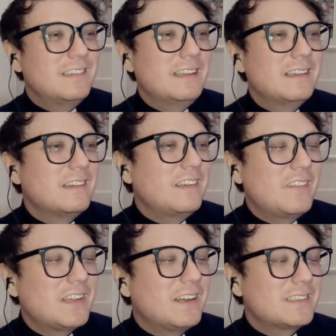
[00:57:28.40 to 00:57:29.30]
and
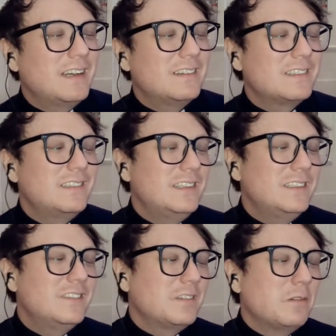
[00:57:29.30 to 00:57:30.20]
semi-lockdown
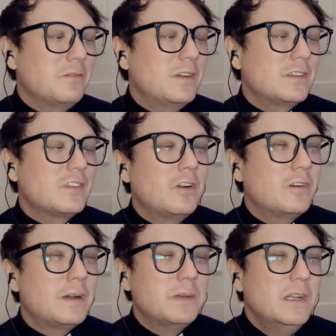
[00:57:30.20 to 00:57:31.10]
continues. And when things go
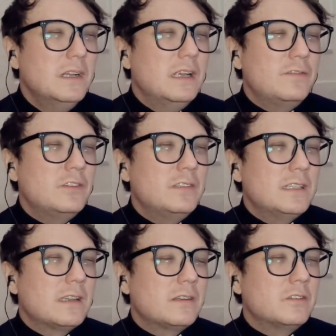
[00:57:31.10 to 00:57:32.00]
up, if you need
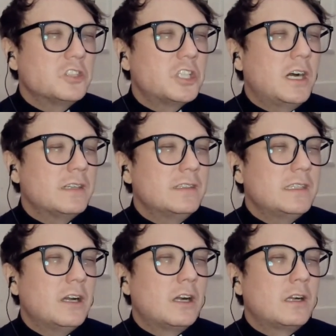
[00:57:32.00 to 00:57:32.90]
a little shot in
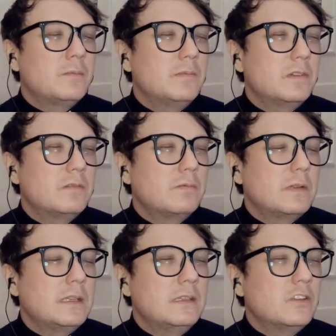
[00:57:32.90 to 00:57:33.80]
the arm
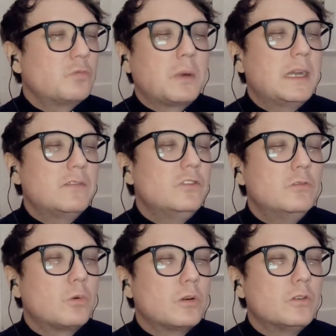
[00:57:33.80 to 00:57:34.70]
in this brave
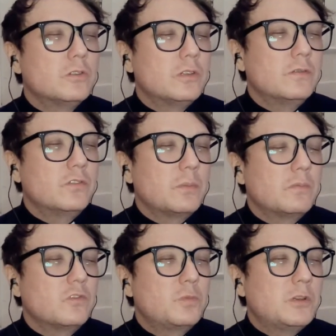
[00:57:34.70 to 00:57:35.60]
new world of
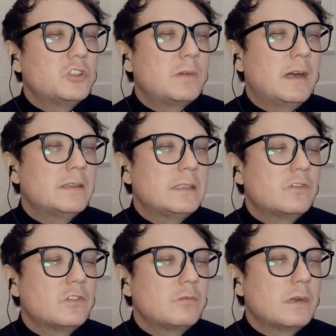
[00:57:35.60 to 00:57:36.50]
some spirituality
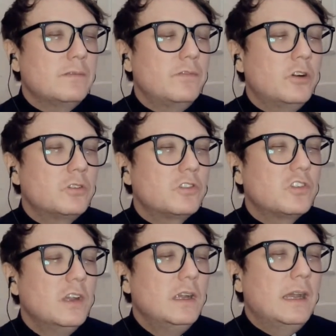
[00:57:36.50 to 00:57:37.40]
of some great
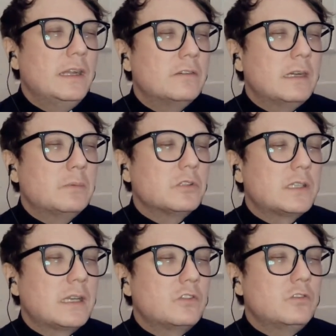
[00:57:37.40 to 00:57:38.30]
folks, and you're able to
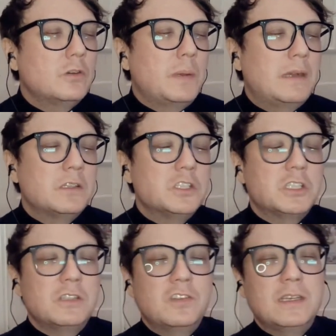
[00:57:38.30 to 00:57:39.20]
get to a
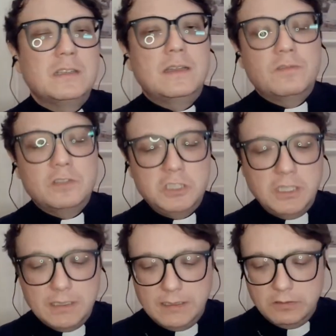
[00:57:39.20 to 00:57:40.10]
parish, I say definitely
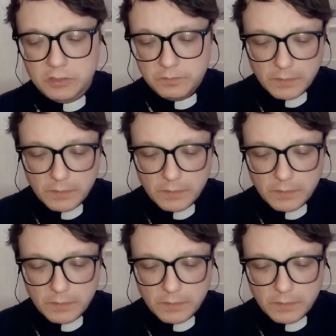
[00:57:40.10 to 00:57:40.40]
check it out.